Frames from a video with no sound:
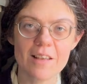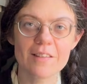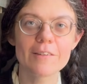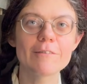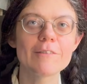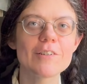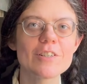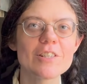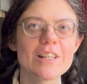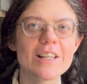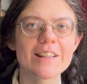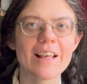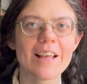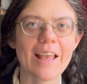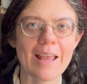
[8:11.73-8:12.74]
The first
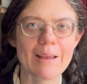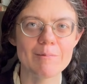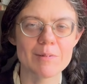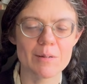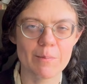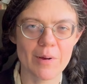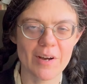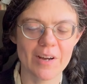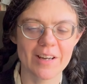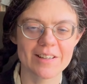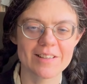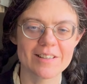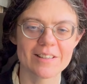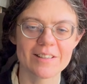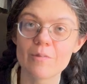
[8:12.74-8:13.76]
thing that came to
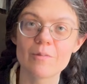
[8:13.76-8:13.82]
mind